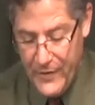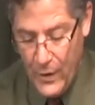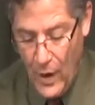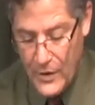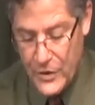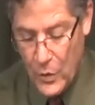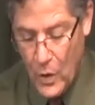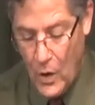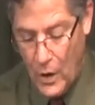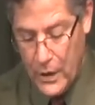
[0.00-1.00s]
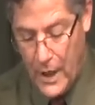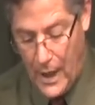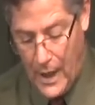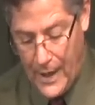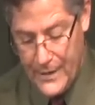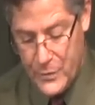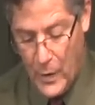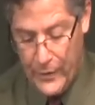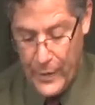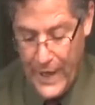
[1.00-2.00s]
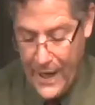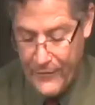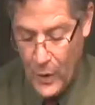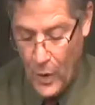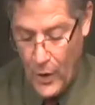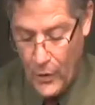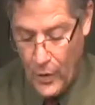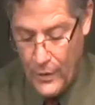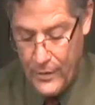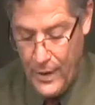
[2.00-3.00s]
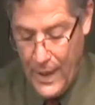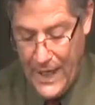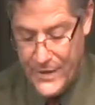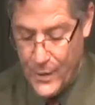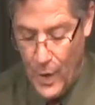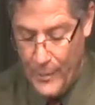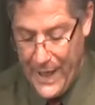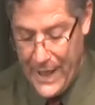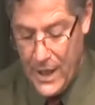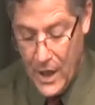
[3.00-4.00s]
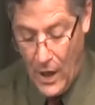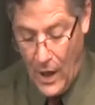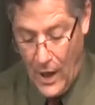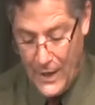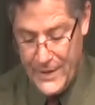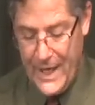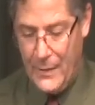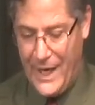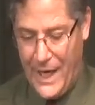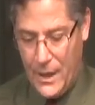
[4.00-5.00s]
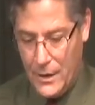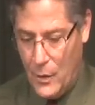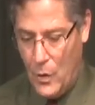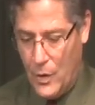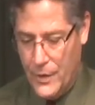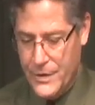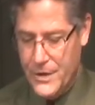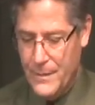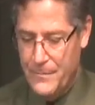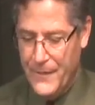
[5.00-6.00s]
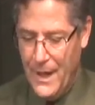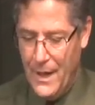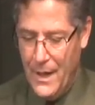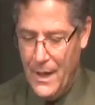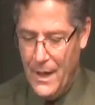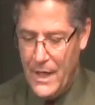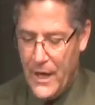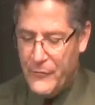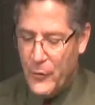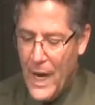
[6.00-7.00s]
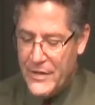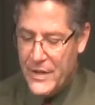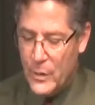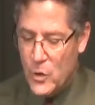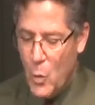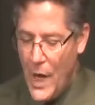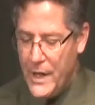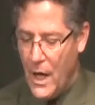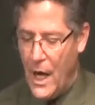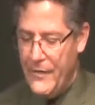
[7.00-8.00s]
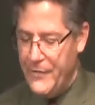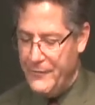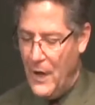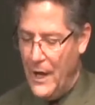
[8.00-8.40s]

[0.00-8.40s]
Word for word: For even if there are so called gods, whether in heaven or on earth, as there are many gods and many lords, Yet for us there is one God, the